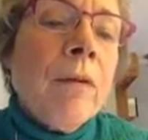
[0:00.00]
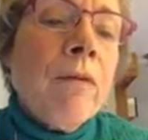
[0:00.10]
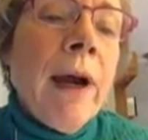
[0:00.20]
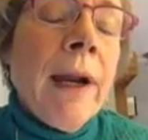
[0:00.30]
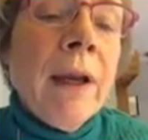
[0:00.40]

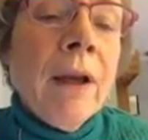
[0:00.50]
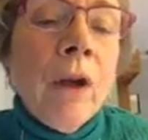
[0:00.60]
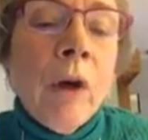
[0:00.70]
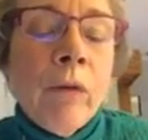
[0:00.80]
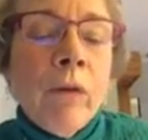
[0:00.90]
providing an
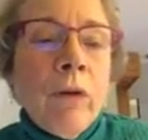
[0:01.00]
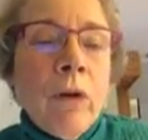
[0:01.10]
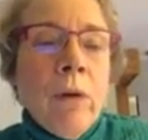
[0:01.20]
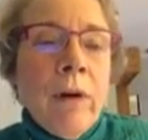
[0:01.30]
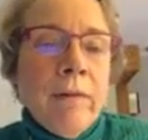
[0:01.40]

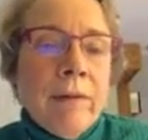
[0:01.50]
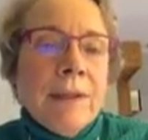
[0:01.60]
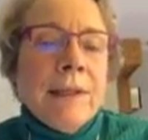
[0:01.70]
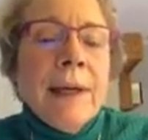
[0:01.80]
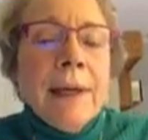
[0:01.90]
overview of the
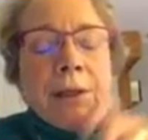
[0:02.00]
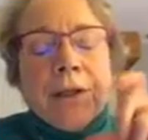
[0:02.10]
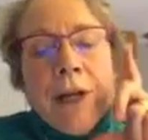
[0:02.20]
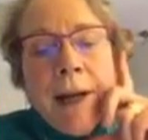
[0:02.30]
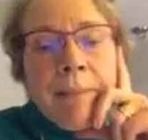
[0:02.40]
second
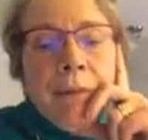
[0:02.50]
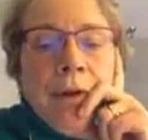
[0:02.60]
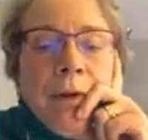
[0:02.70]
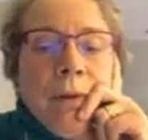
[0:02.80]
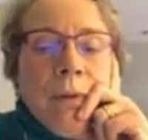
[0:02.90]
chapter,